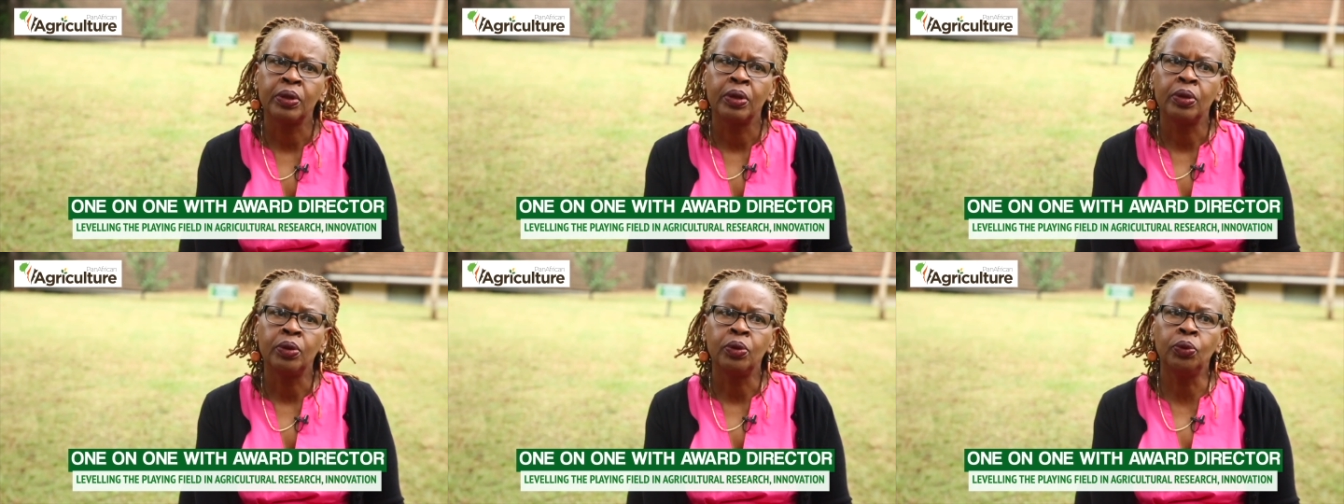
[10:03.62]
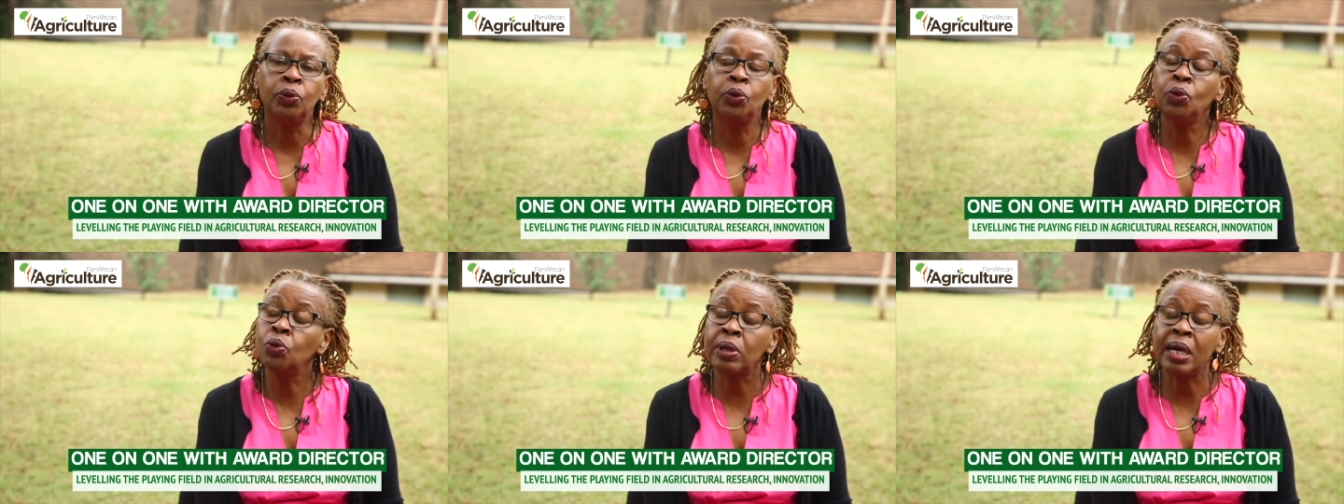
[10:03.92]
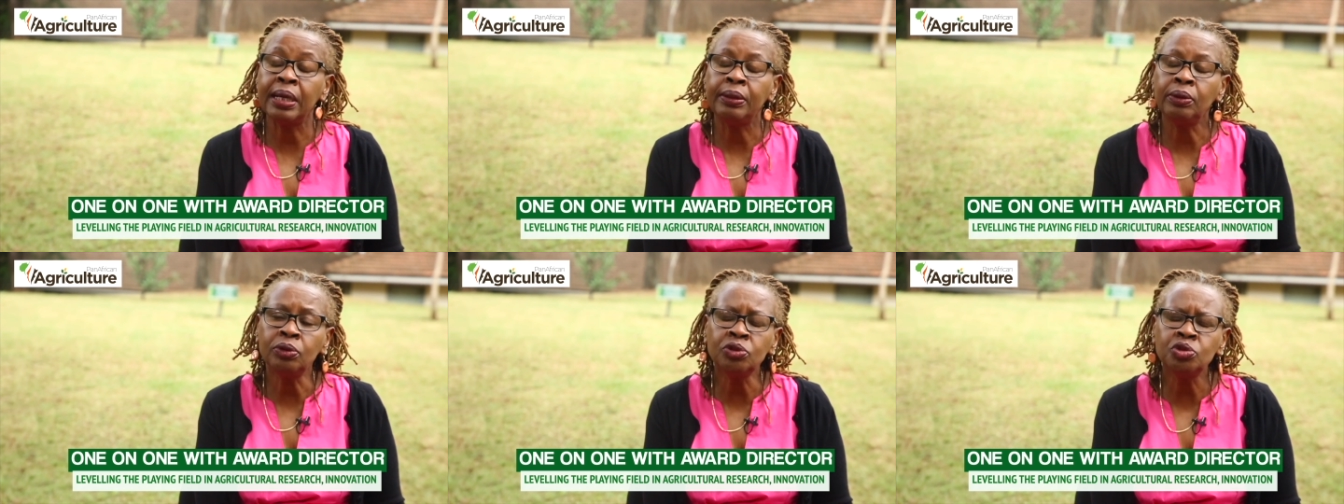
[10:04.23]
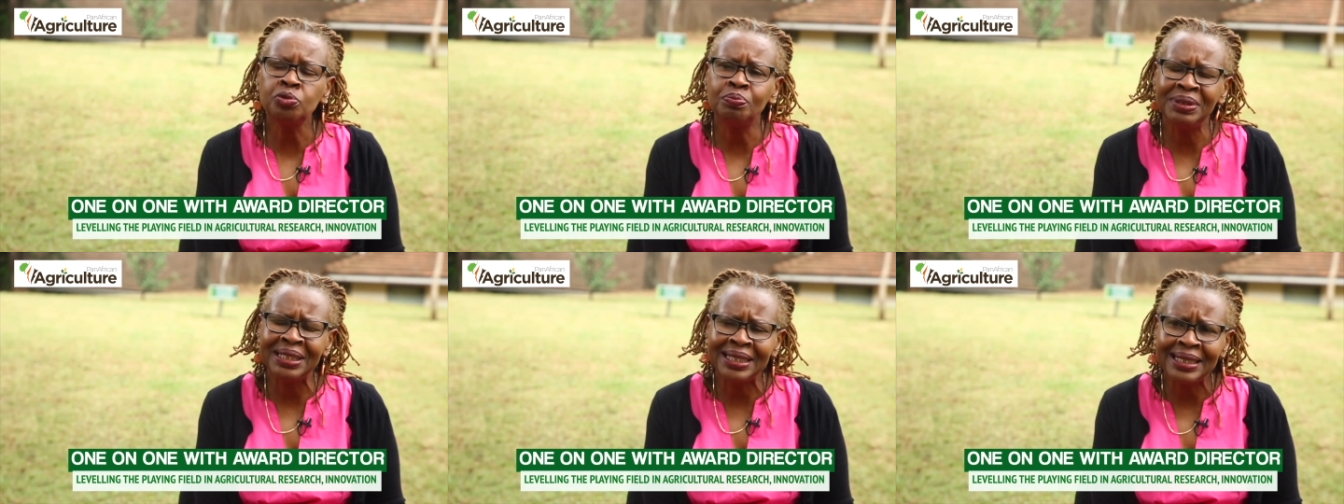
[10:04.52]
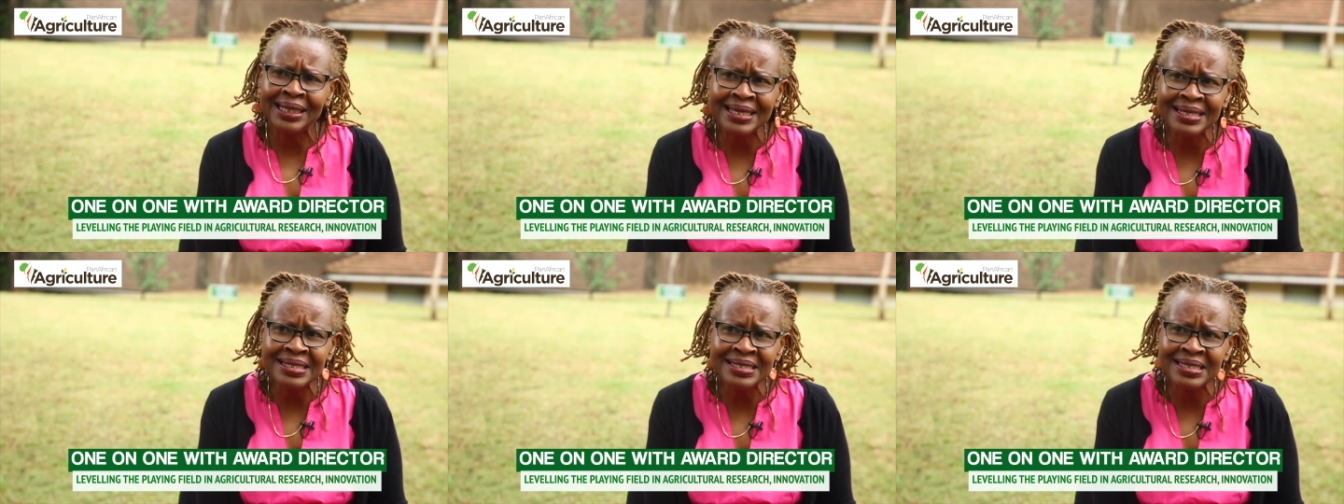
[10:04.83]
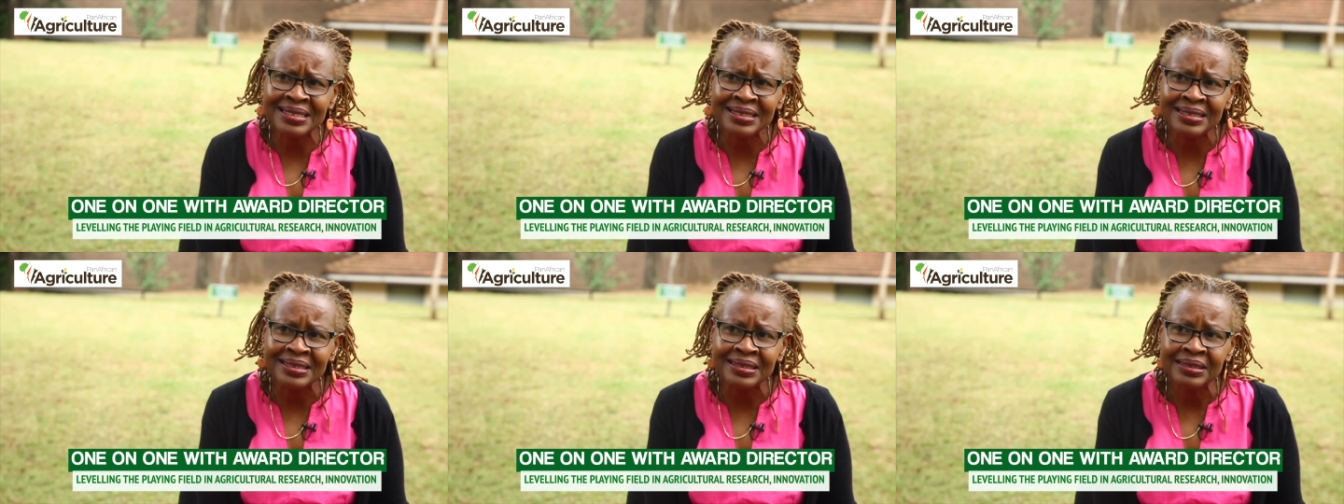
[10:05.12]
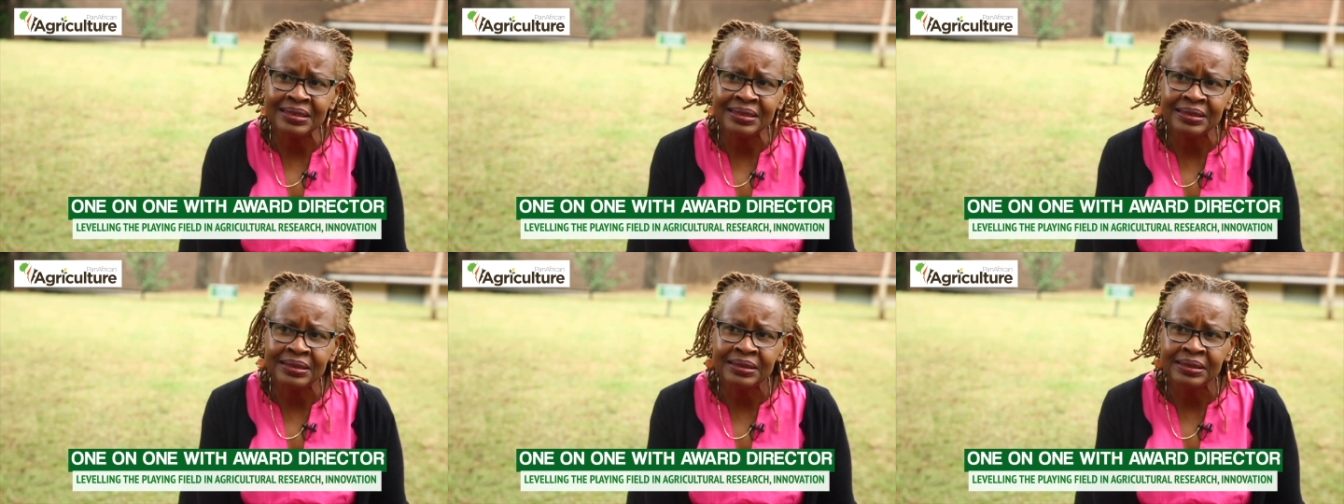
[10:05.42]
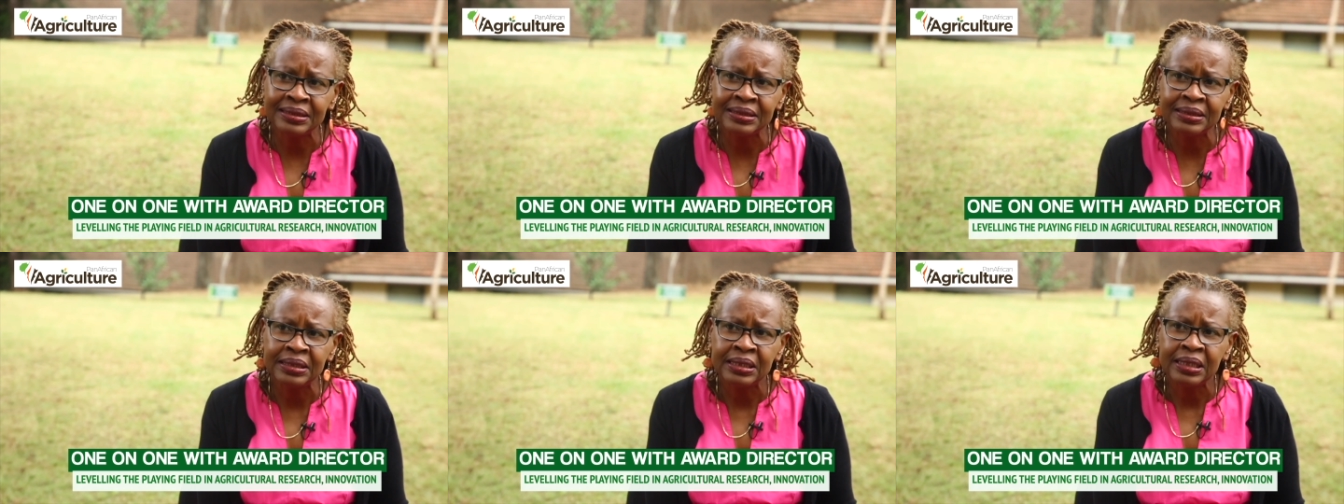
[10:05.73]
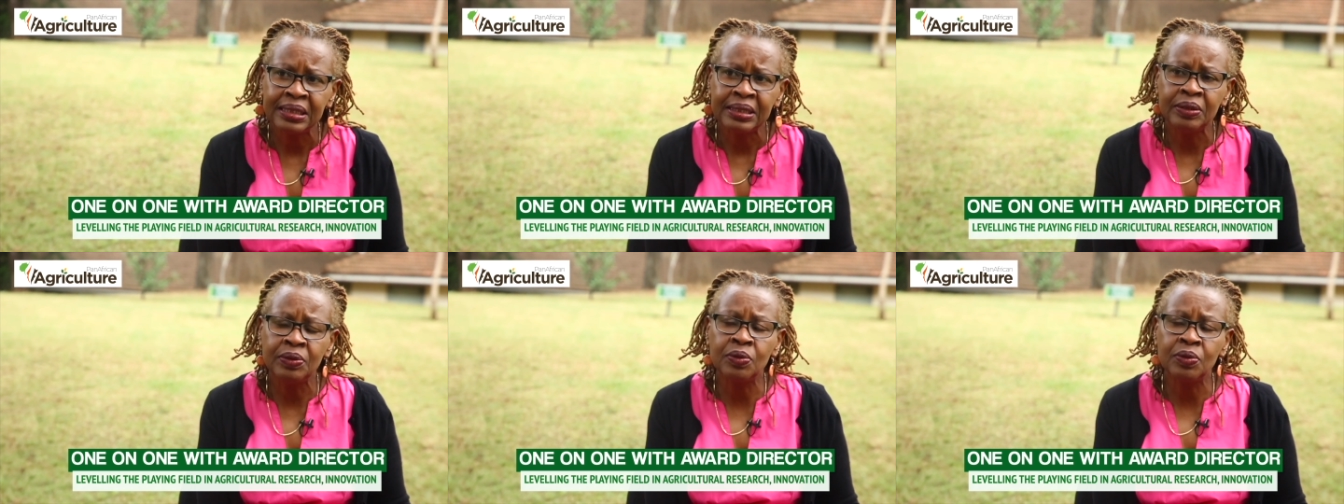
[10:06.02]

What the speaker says: You cannot be lazy. You